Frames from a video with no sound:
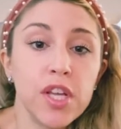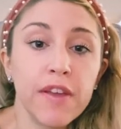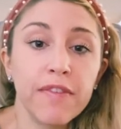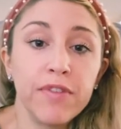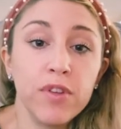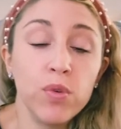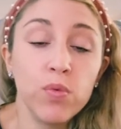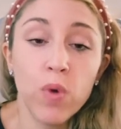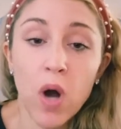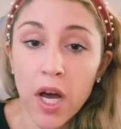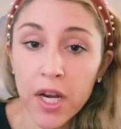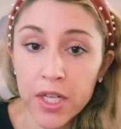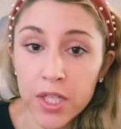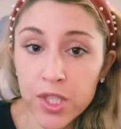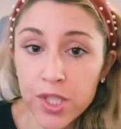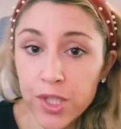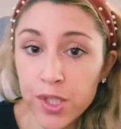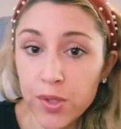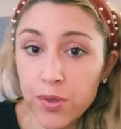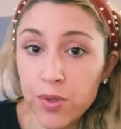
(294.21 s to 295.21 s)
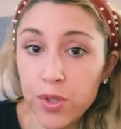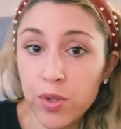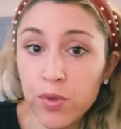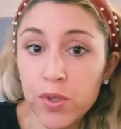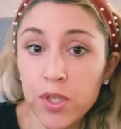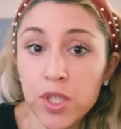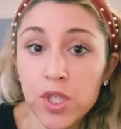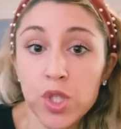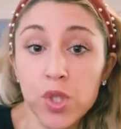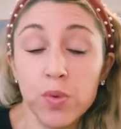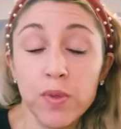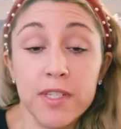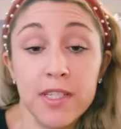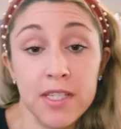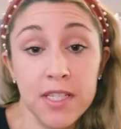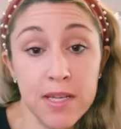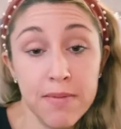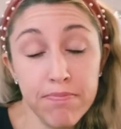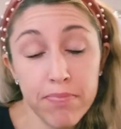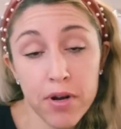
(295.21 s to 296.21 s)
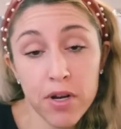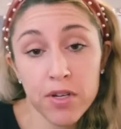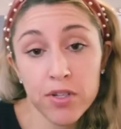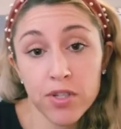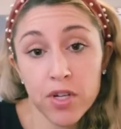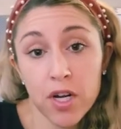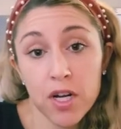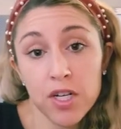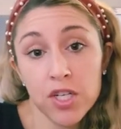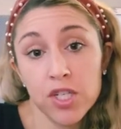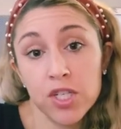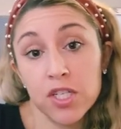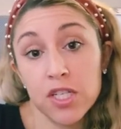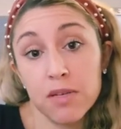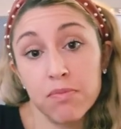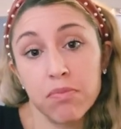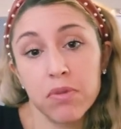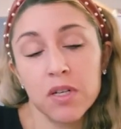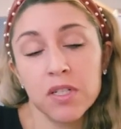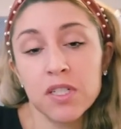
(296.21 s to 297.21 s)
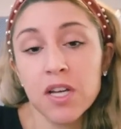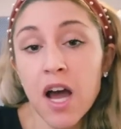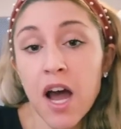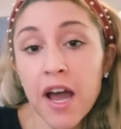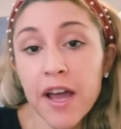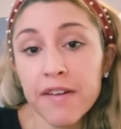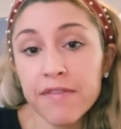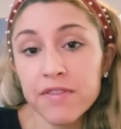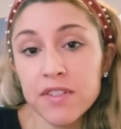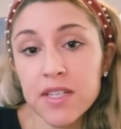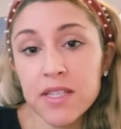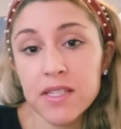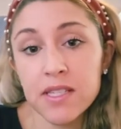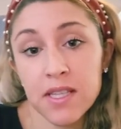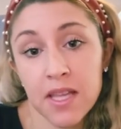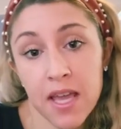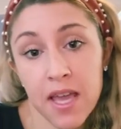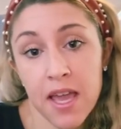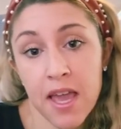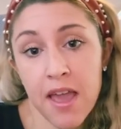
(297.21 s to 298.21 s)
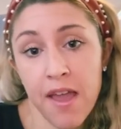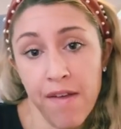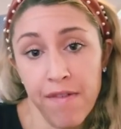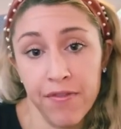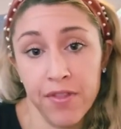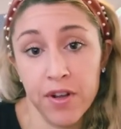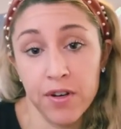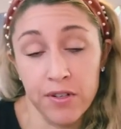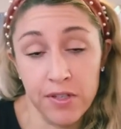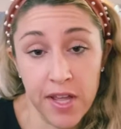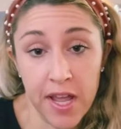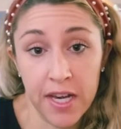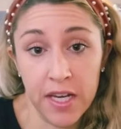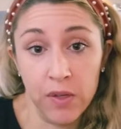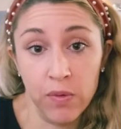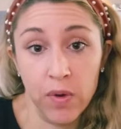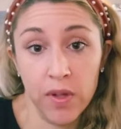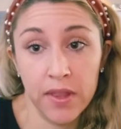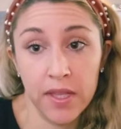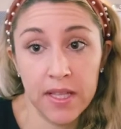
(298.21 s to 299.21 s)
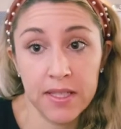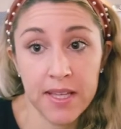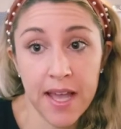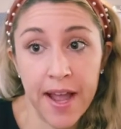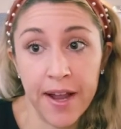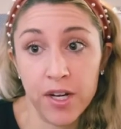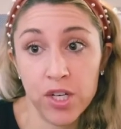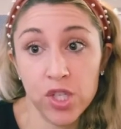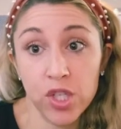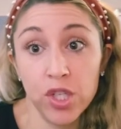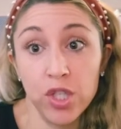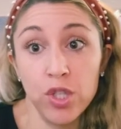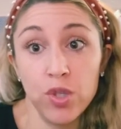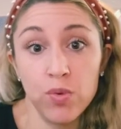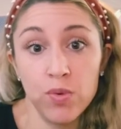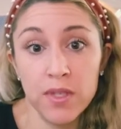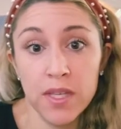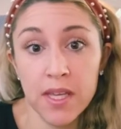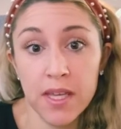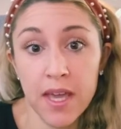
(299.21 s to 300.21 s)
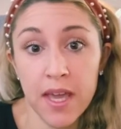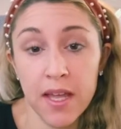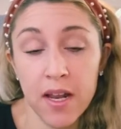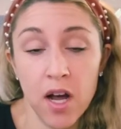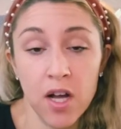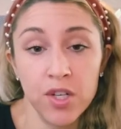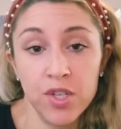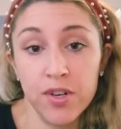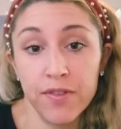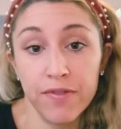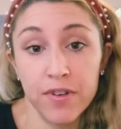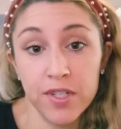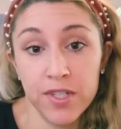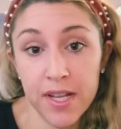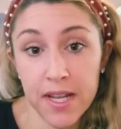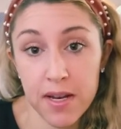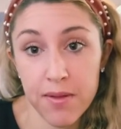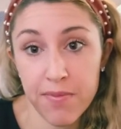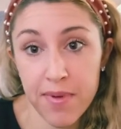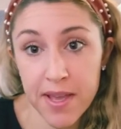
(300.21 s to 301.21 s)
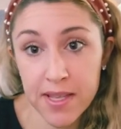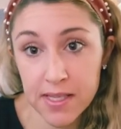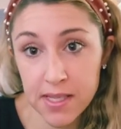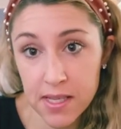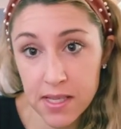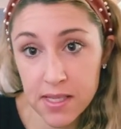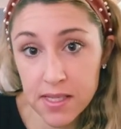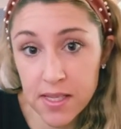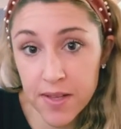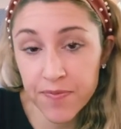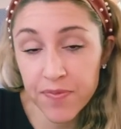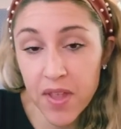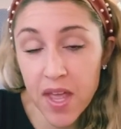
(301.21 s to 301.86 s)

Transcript: if you wanted to, you can do a deeper search, a deeper dive to see if there's anyone that's actually using it on different databases.